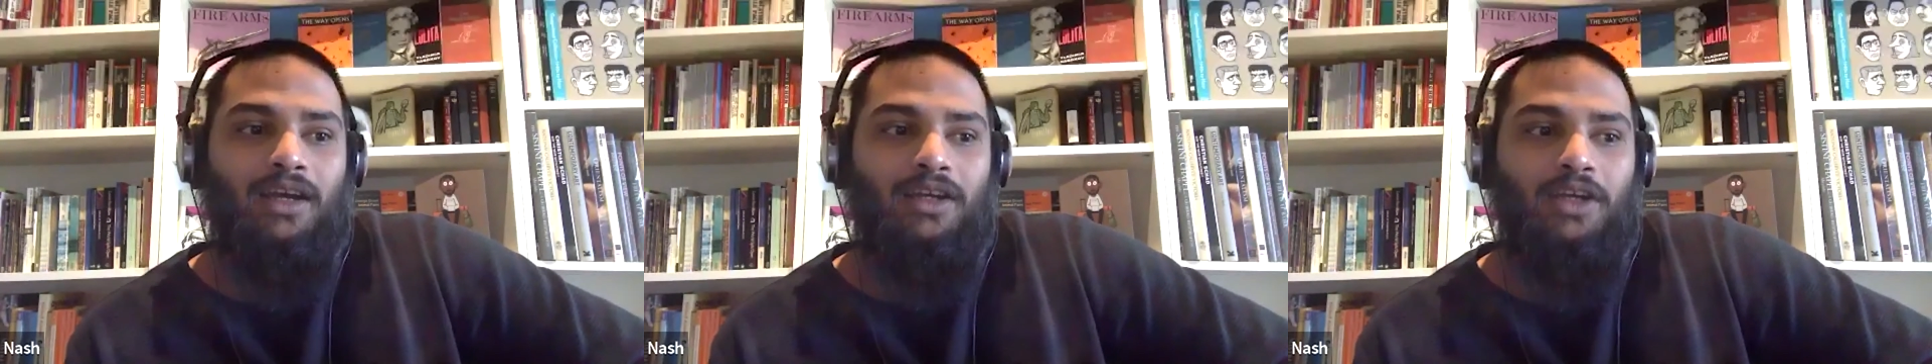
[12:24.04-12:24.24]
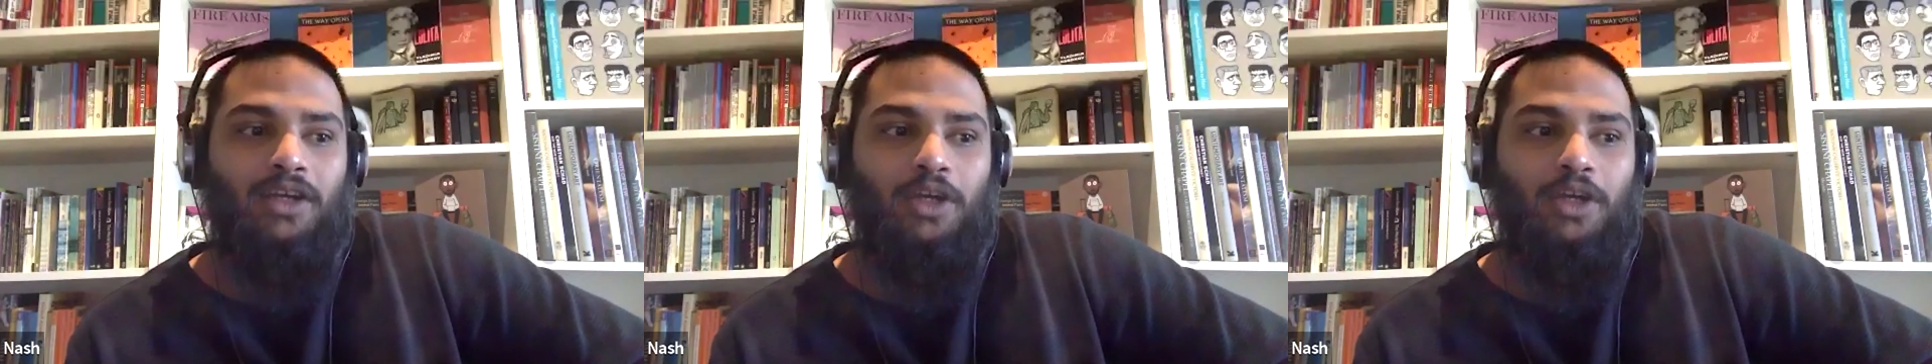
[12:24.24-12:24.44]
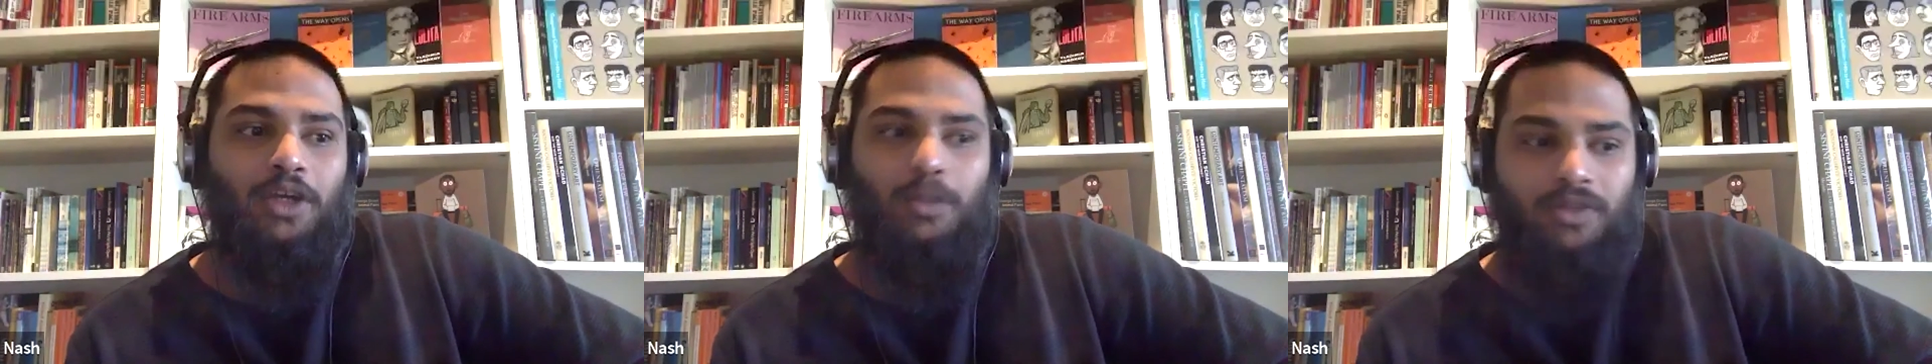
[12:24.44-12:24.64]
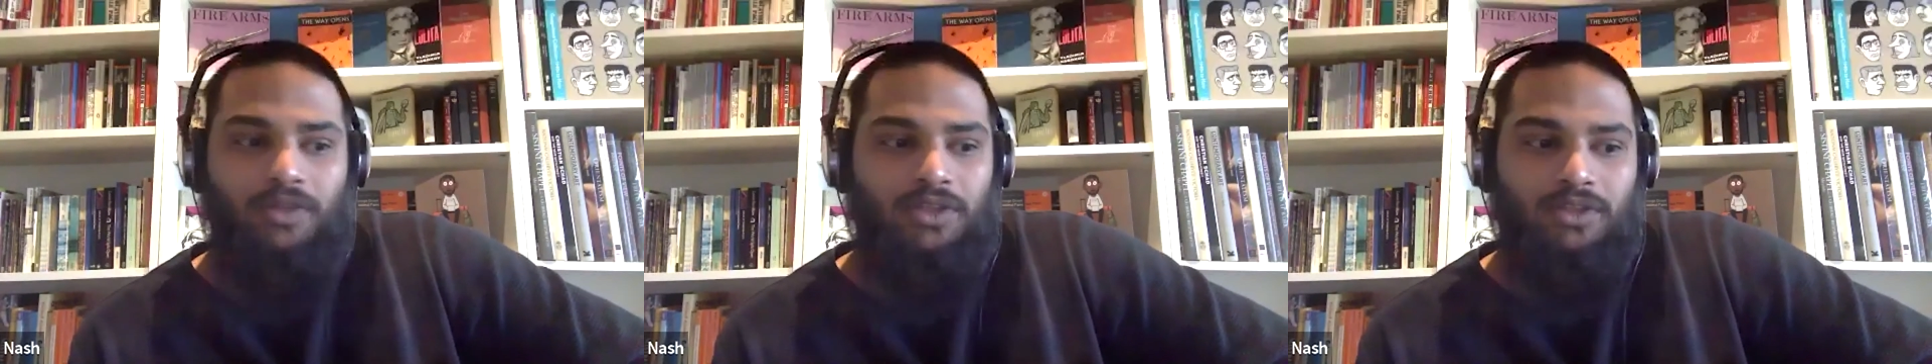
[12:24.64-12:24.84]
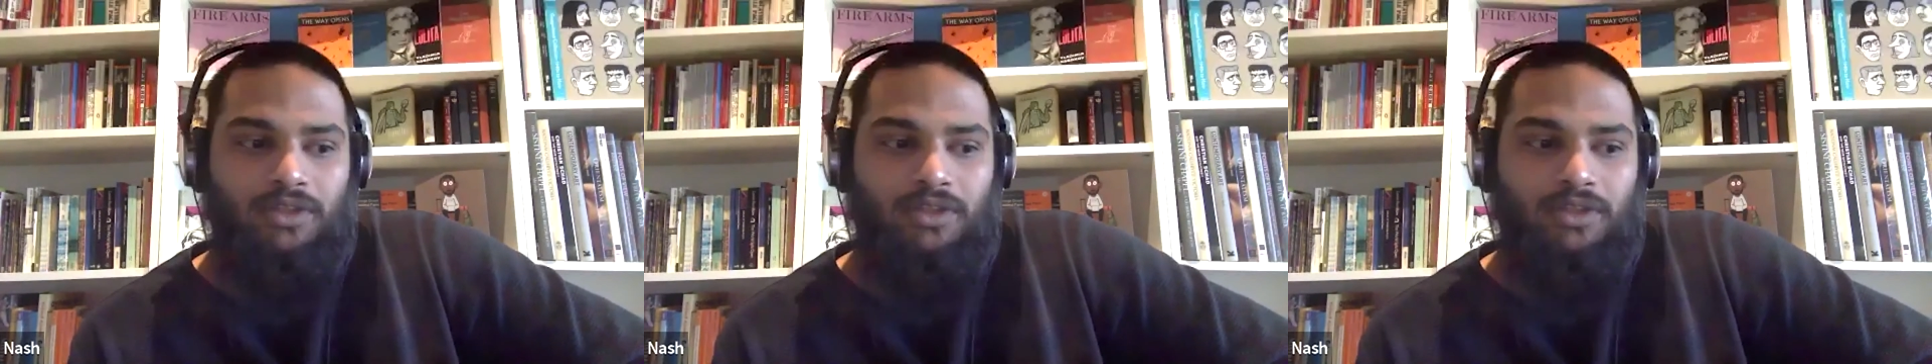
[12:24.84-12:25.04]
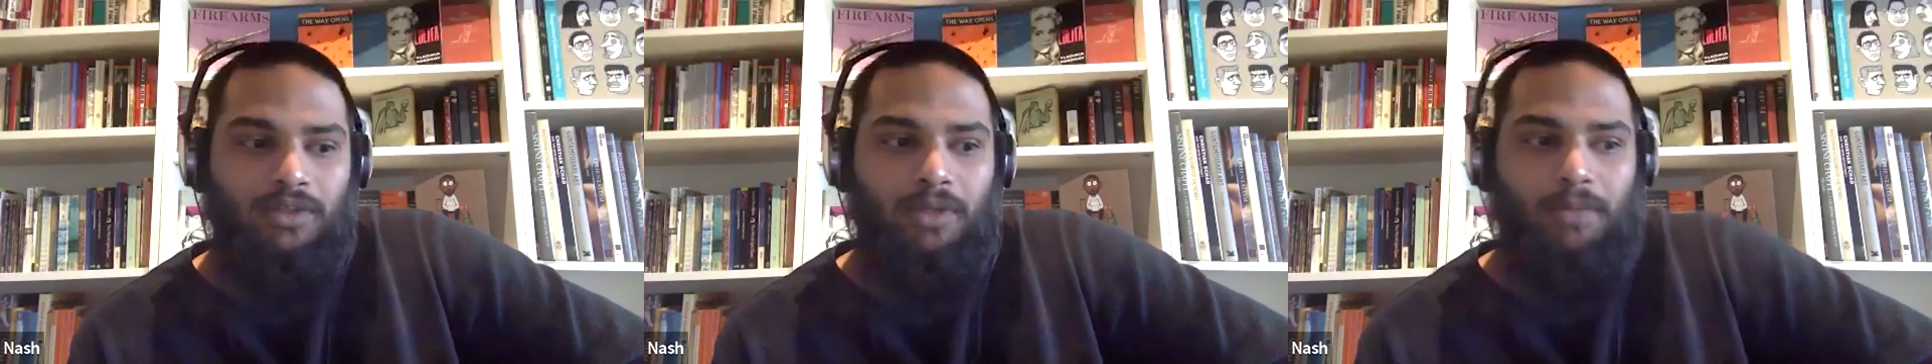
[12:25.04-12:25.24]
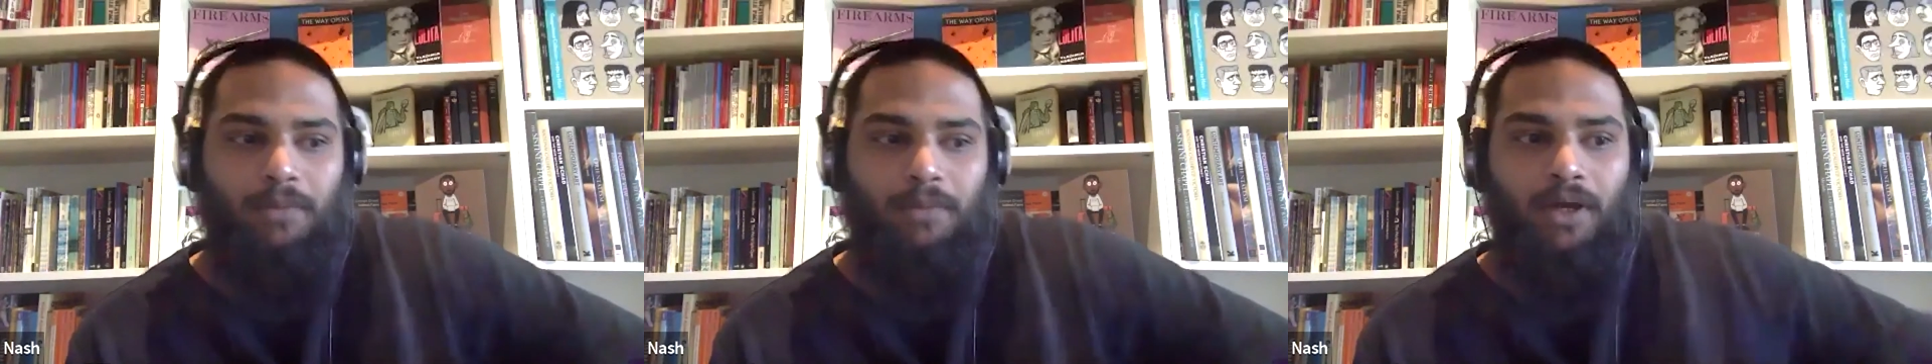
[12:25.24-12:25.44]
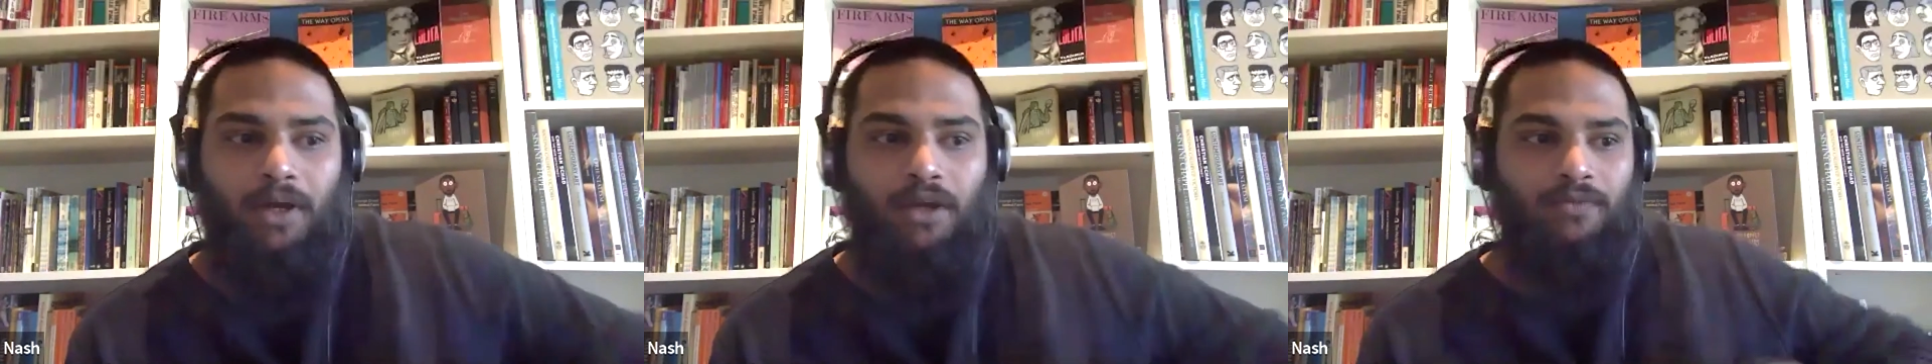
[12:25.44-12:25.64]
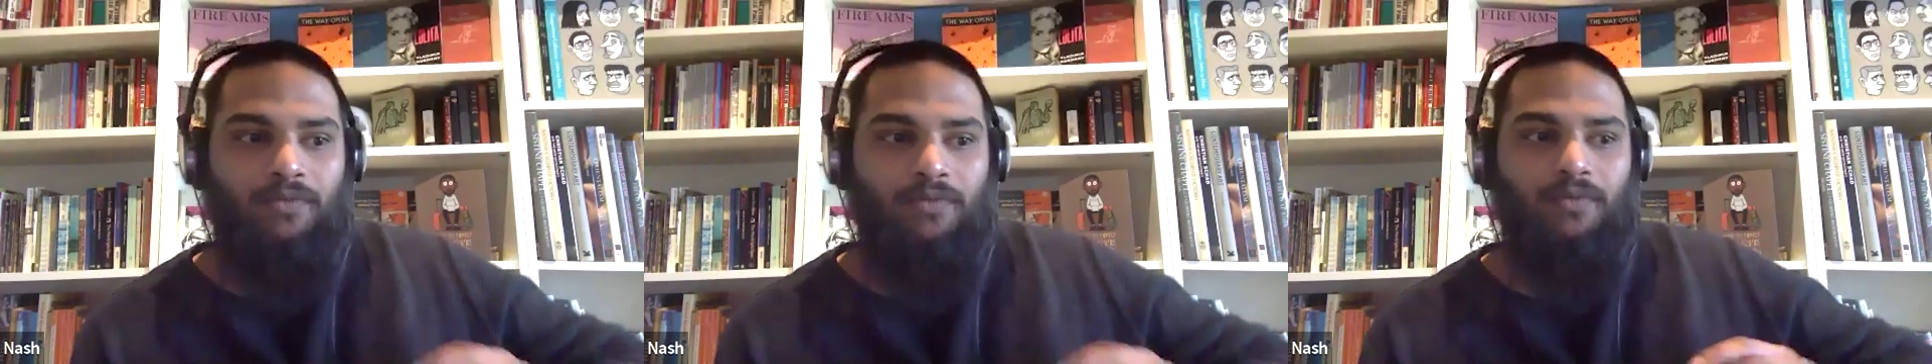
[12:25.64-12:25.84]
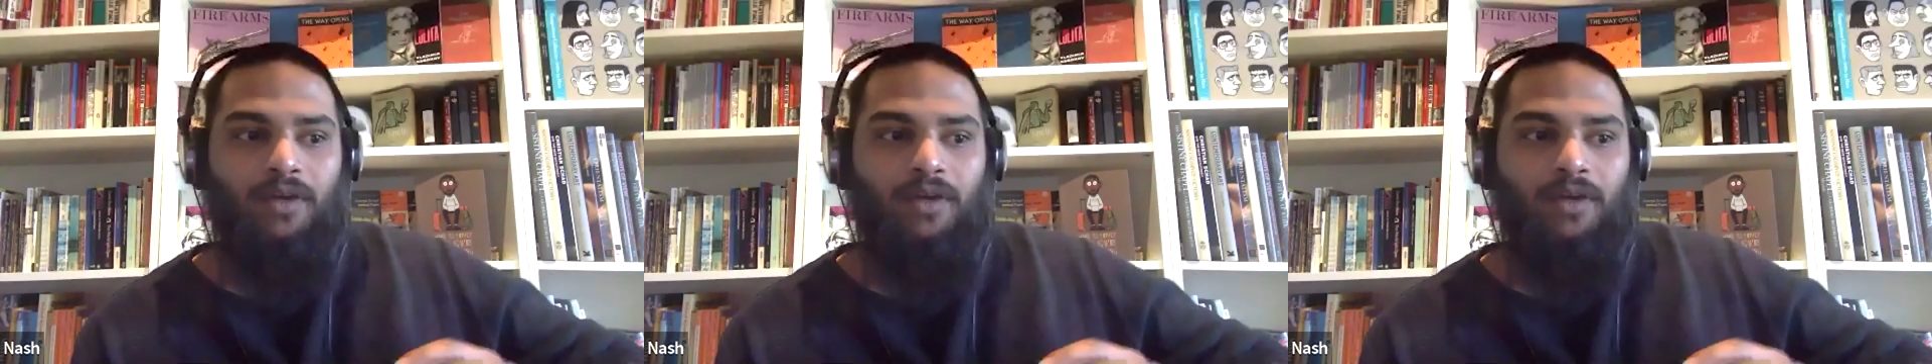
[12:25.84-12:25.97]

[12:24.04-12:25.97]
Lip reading: humor was a big part of